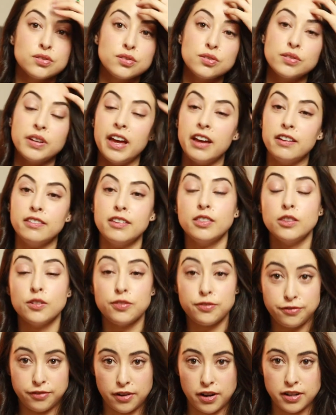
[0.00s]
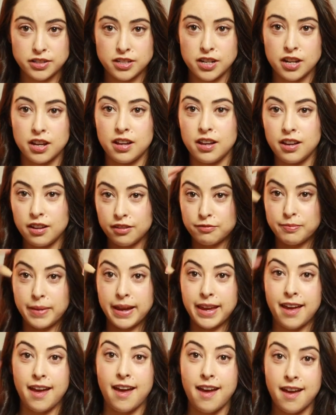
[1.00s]
So now that the front of my
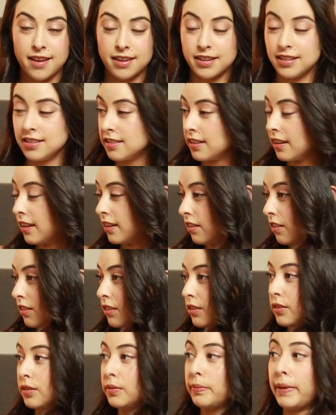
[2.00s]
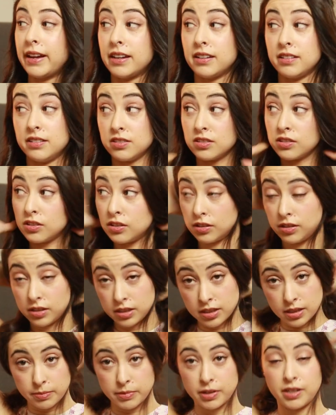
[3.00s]
head and all of the back is
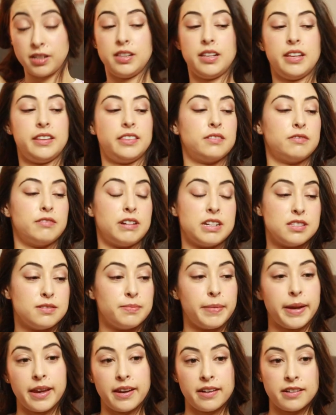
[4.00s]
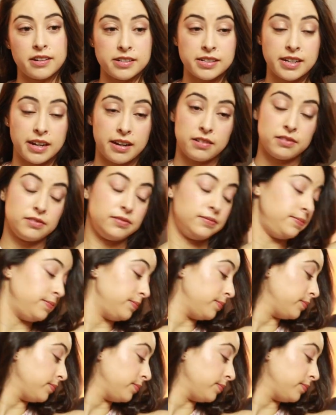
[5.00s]
curled, I'm gonna let the rest of my hair down.